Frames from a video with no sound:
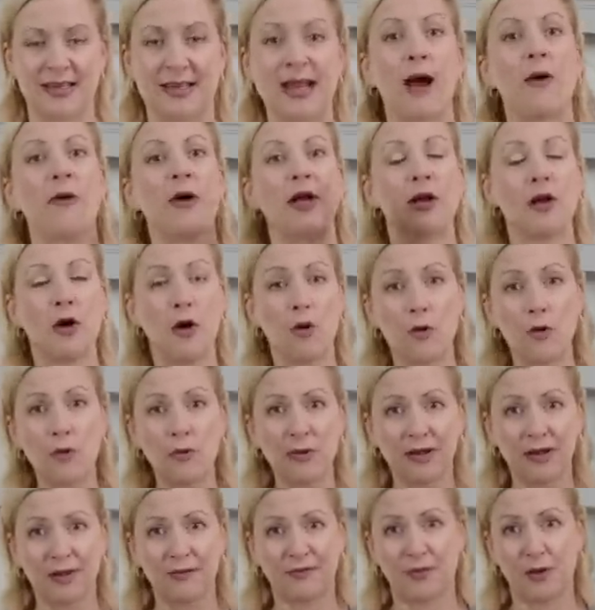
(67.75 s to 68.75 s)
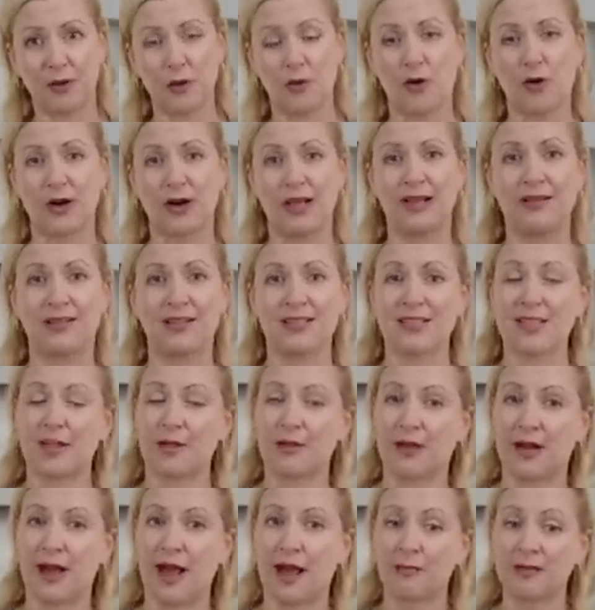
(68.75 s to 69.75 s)
Now, I know if you're in the
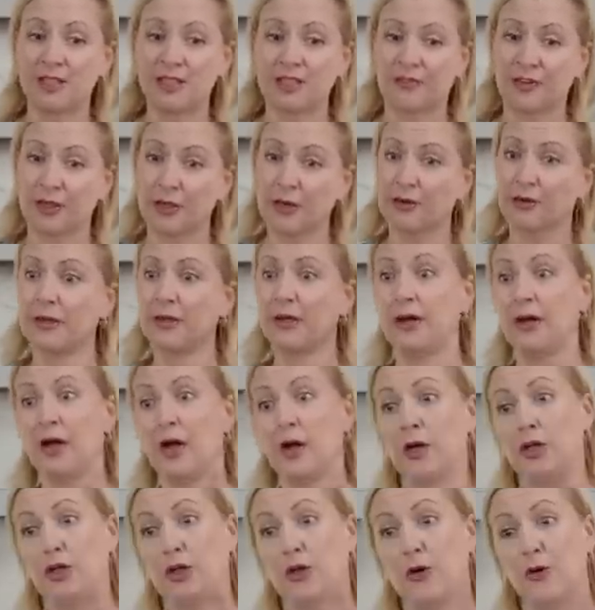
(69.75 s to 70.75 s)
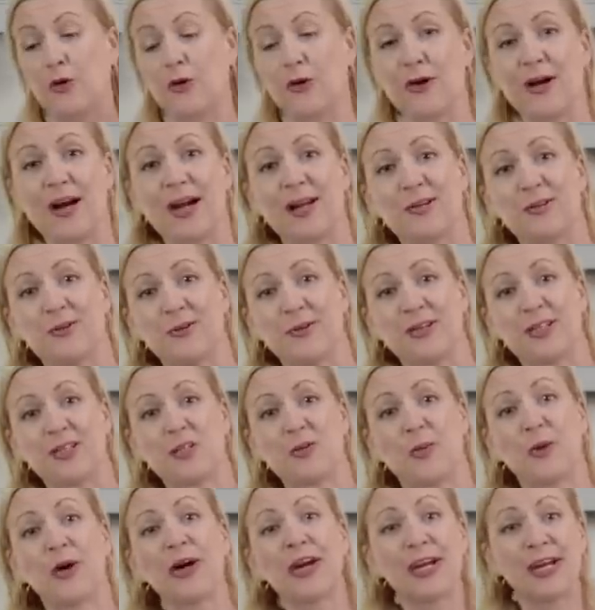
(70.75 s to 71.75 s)
Southern Hemisphere, you're entering
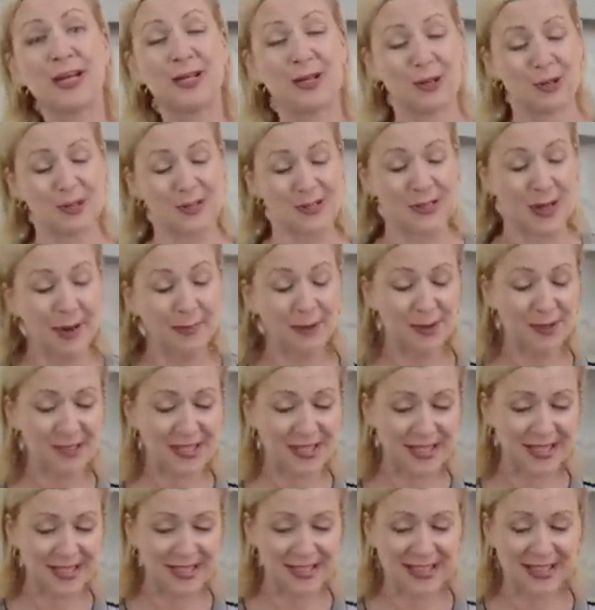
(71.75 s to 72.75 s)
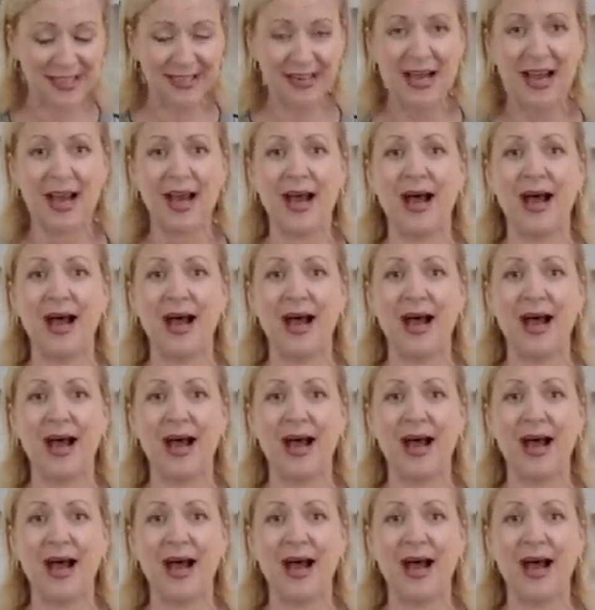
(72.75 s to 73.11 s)
spring in your summer season,